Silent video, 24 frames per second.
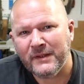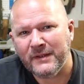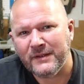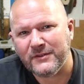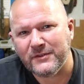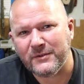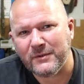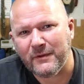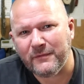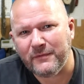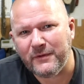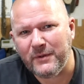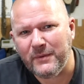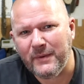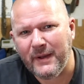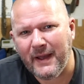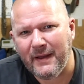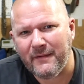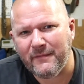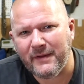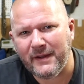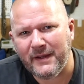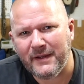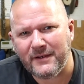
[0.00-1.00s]
So if you
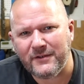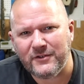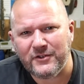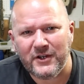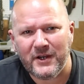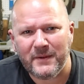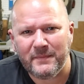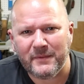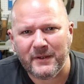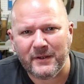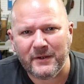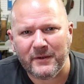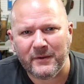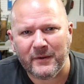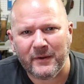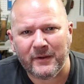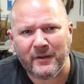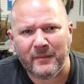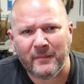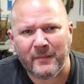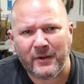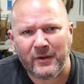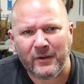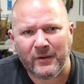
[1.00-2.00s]
have a Jeep that you're in
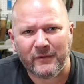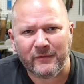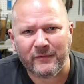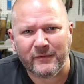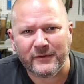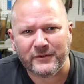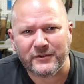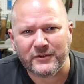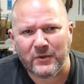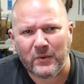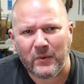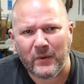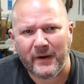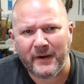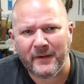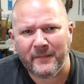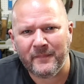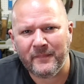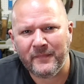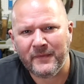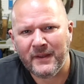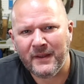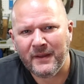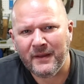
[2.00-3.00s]
the middle of
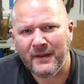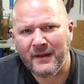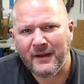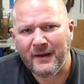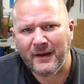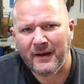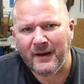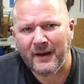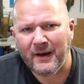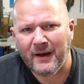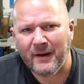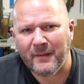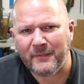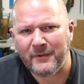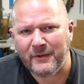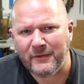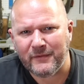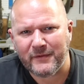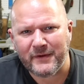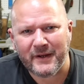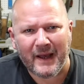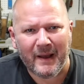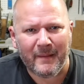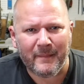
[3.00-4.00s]
restoring,
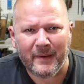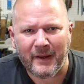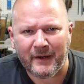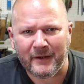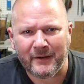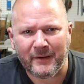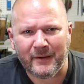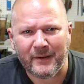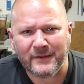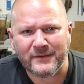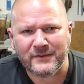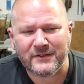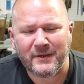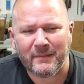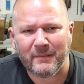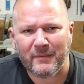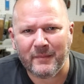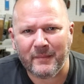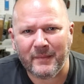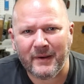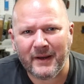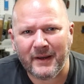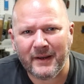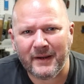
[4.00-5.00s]
you've commented on some
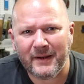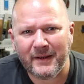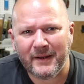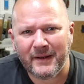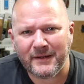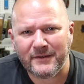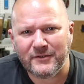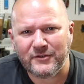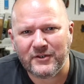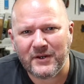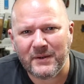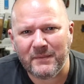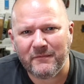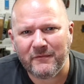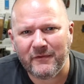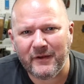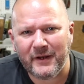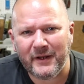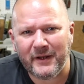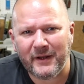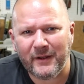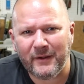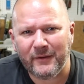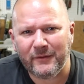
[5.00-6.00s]
of my Jeep
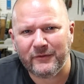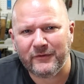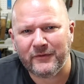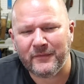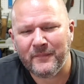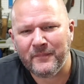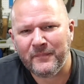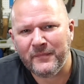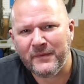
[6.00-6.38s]
videos,